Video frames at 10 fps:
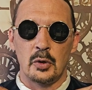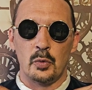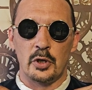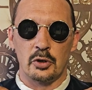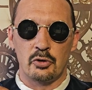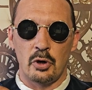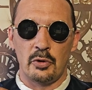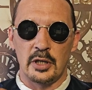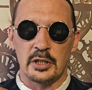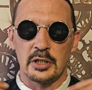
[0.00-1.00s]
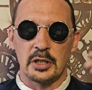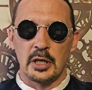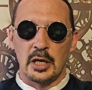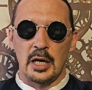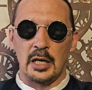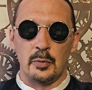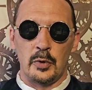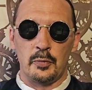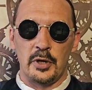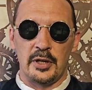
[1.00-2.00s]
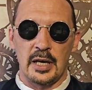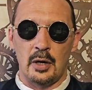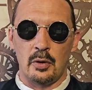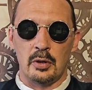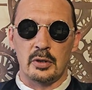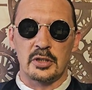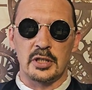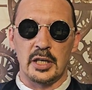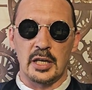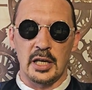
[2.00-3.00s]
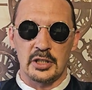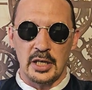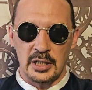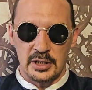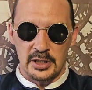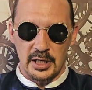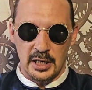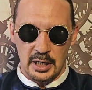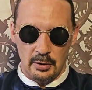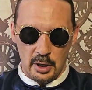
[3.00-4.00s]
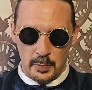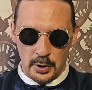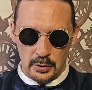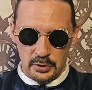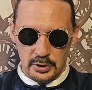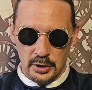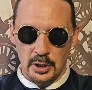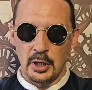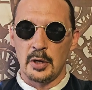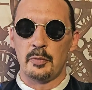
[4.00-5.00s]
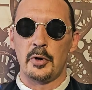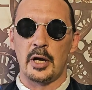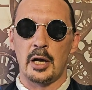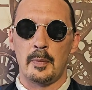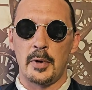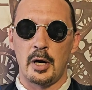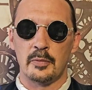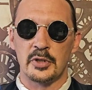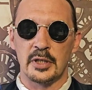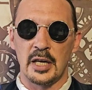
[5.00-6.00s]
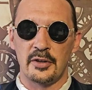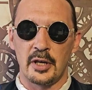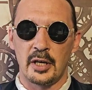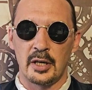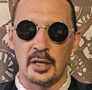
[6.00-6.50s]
We control this and we breathe out, sinking our chest, sinking our elbows, bringing our palms together,